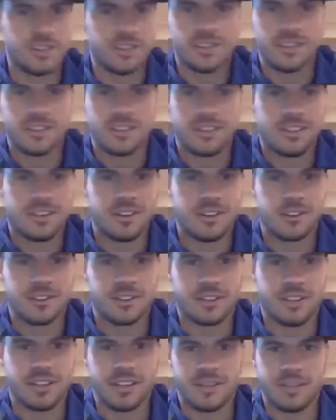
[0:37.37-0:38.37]
you know, in the
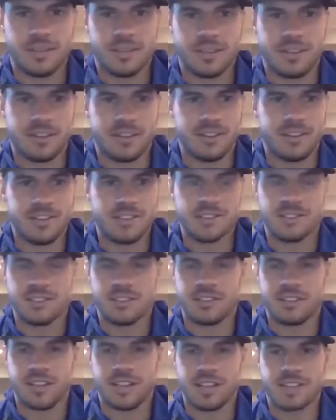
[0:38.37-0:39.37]
I mean, easily in the
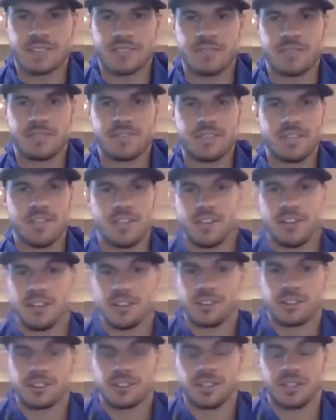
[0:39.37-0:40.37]
last 15
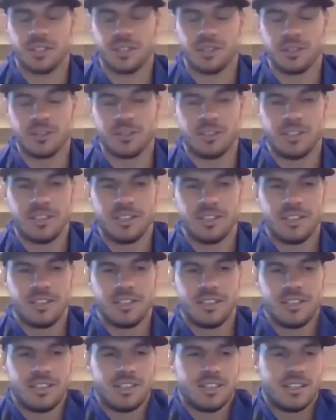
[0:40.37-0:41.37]
years. So
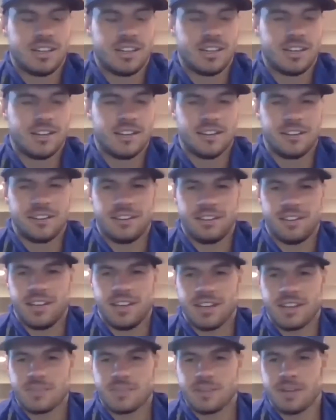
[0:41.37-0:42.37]
uh,
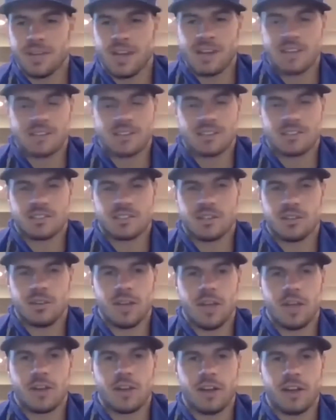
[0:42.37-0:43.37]
it's been nice to slow
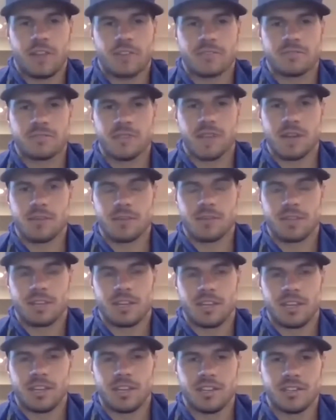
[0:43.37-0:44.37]
down and have some time with the
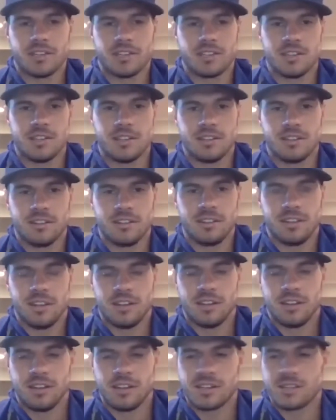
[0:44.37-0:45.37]
kids and,
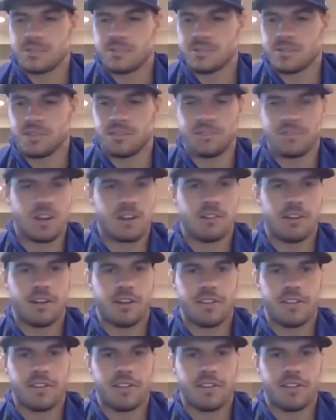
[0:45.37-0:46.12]
and get some stuff done around the